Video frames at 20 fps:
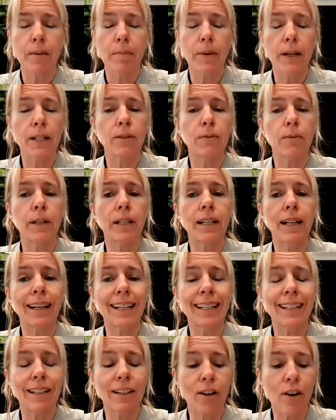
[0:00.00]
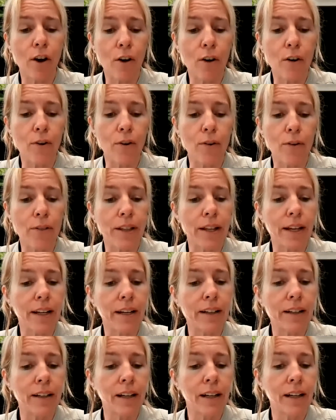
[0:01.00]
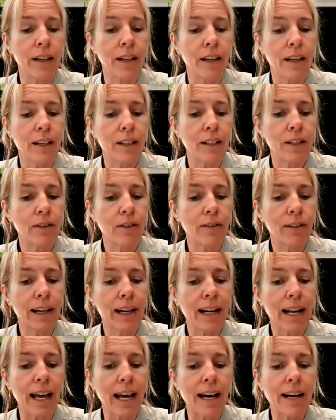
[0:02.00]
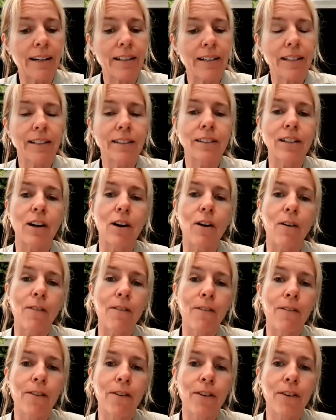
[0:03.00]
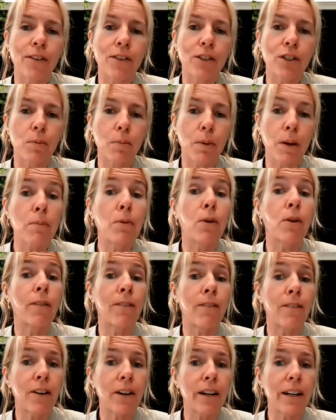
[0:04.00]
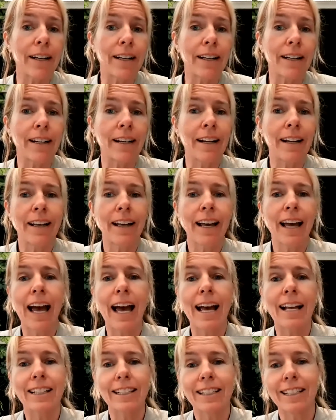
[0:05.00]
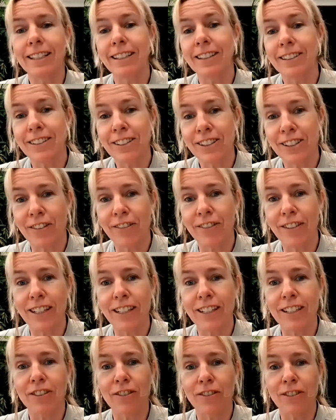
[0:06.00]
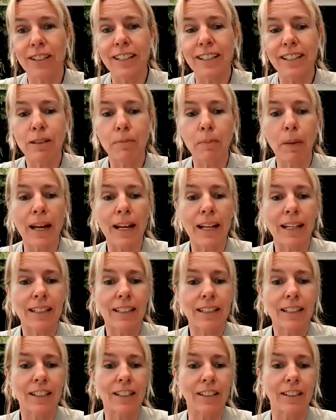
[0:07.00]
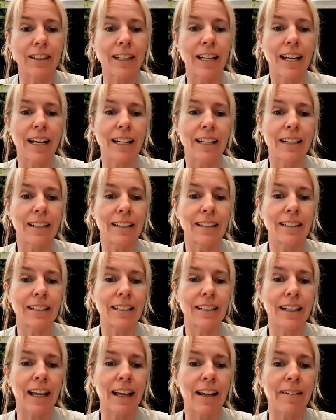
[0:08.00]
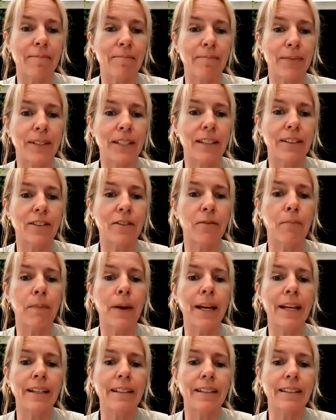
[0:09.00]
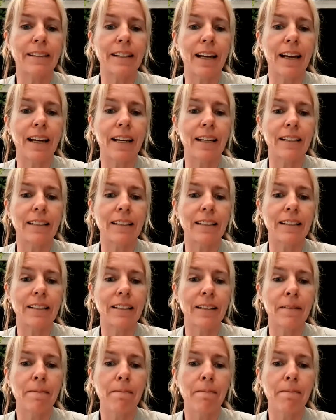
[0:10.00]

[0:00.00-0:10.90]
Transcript: because when you let go, then you allow yourself to be more free to shift into an expansion, and that sense of peace and